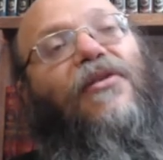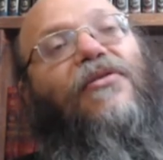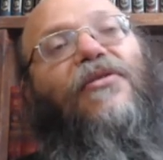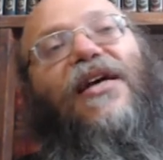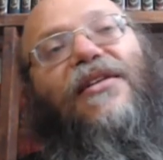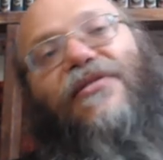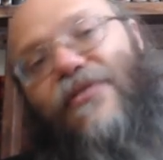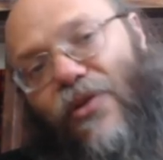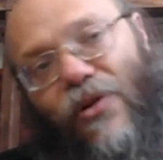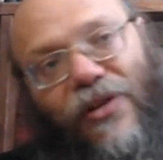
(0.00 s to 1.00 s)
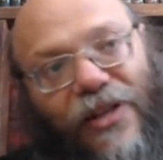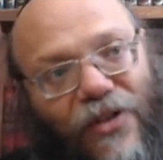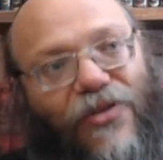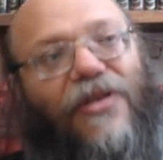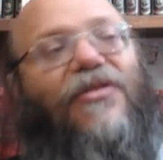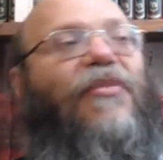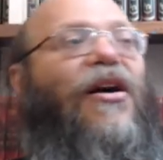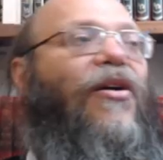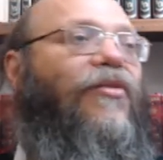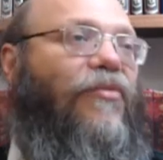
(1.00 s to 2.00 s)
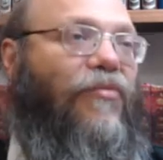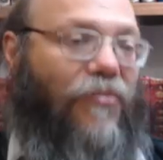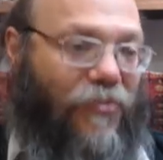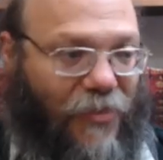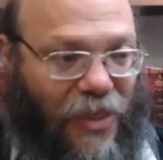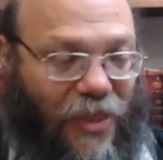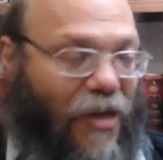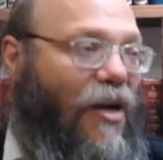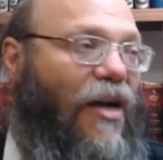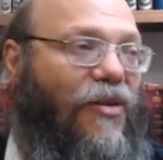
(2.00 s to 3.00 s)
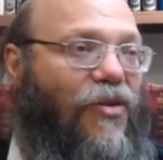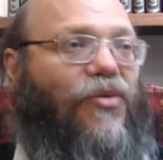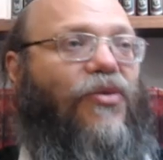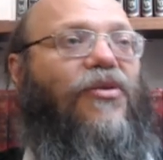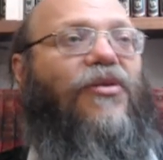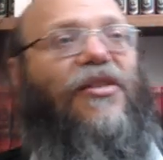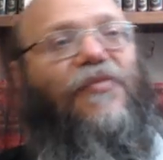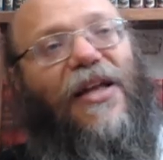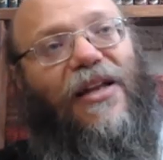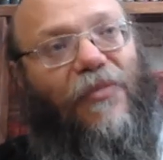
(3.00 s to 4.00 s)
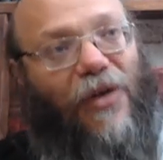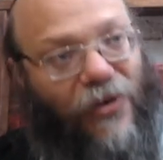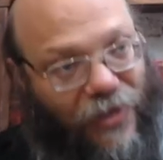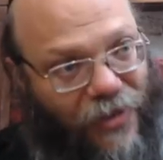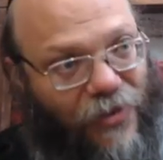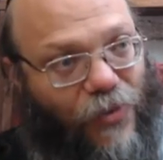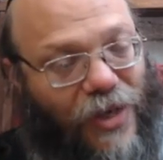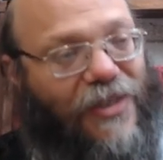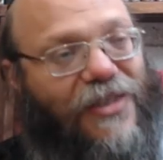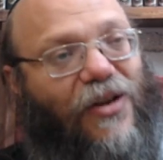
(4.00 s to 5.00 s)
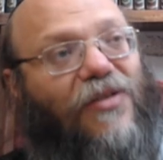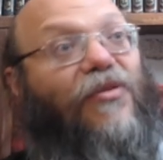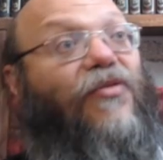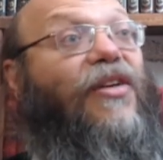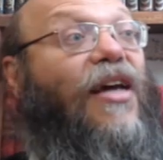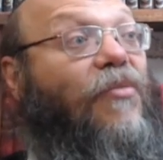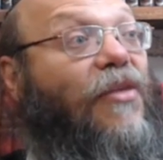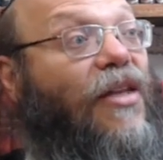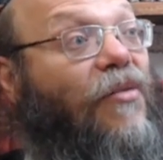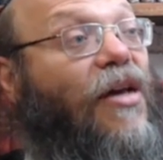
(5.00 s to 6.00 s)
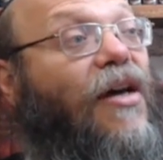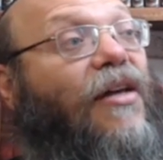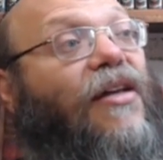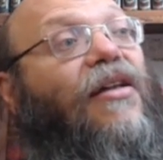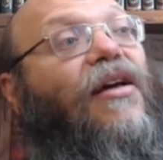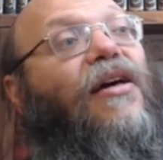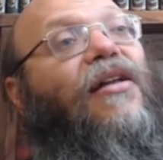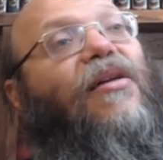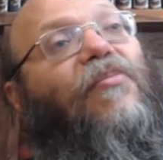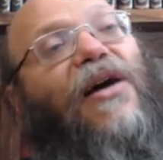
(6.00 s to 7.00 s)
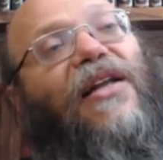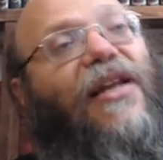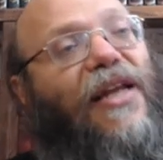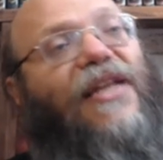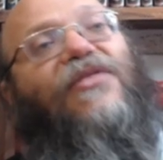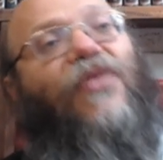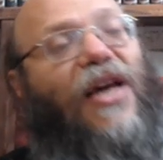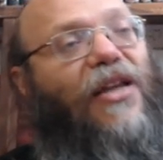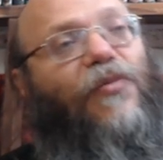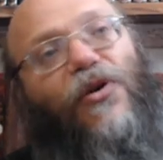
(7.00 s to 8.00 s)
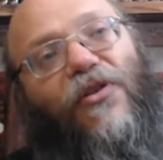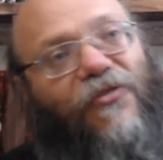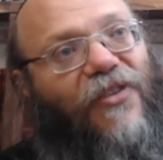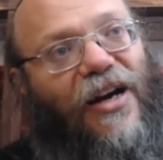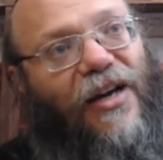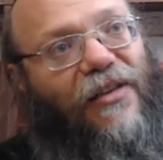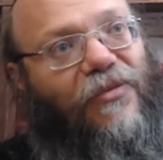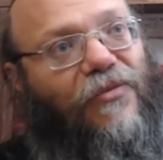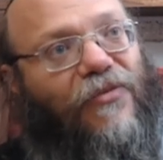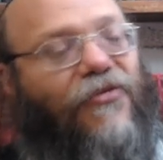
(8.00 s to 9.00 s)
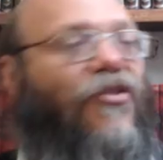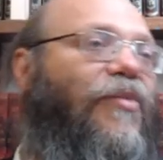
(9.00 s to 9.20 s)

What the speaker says: So that's all the teachings about, the Ramchal is also explaining about what is the concept of Tchiyat HaMetim, that the body needs to get purified from